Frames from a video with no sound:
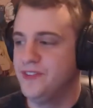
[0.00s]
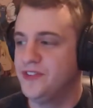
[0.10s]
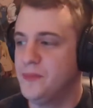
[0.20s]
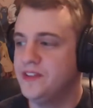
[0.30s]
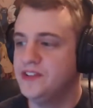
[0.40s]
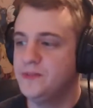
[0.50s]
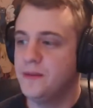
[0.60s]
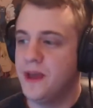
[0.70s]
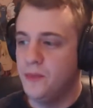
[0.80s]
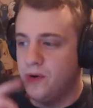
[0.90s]
So Amazing
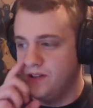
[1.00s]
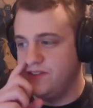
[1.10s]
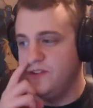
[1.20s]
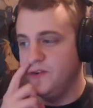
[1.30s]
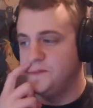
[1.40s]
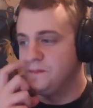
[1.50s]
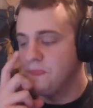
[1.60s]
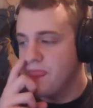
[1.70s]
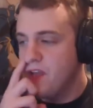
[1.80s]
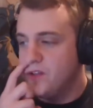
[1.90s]
Spider-Man 1 and 2.
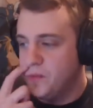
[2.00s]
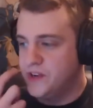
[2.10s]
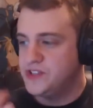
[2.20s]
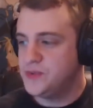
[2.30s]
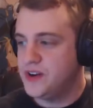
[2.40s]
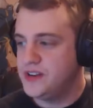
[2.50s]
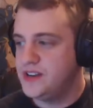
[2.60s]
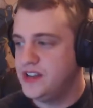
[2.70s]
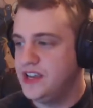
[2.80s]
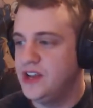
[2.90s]
Which one?
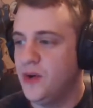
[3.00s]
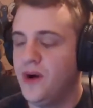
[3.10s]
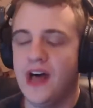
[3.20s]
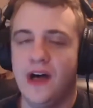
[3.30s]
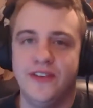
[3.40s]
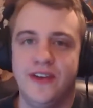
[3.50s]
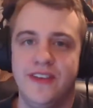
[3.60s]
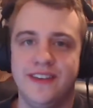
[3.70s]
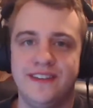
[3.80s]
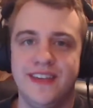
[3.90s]
You know what? I'll tell you
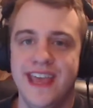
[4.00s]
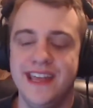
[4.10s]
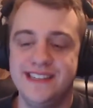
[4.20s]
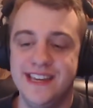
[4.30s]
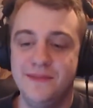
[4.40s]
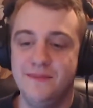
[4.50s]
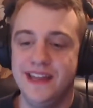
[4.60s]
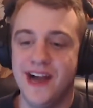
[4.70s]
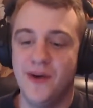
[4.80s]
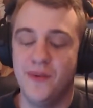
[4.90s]
this. It did
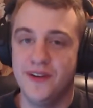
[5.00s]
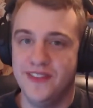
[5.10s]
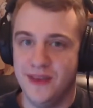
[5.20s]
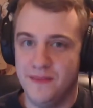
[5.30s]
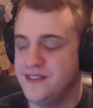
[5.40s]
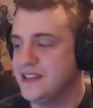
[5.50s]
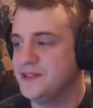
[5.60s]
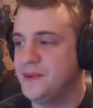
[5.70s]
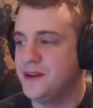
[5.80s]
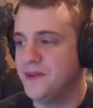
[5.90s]
beat out one of the Amazing
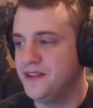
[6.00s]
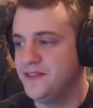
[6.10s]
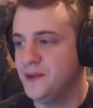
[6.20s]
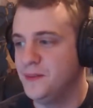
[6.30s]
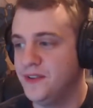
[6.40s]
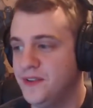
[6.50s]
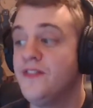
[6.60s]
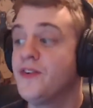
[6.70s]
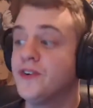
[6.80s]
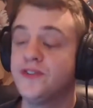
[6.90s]
Spider-Man films in the
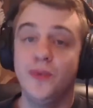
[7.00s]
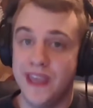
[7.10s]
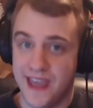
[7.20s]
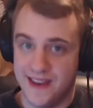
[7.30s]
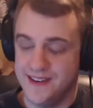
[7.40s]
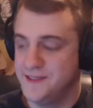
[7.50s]
first weekend.